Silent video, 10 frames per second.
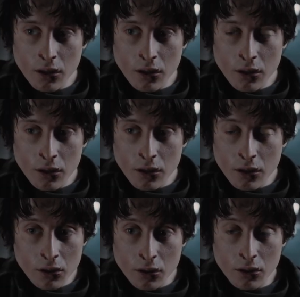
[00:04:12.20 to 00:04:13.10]
time,
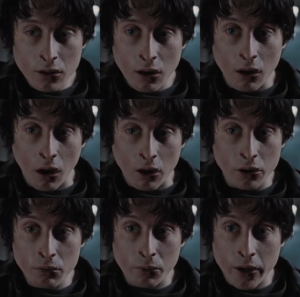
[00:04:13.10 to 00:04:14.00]
Gage returns back
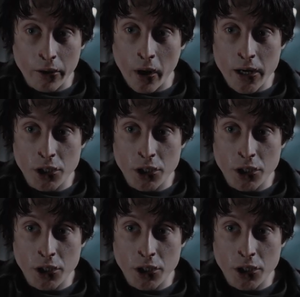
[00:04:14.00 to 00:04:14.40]
to Stacy and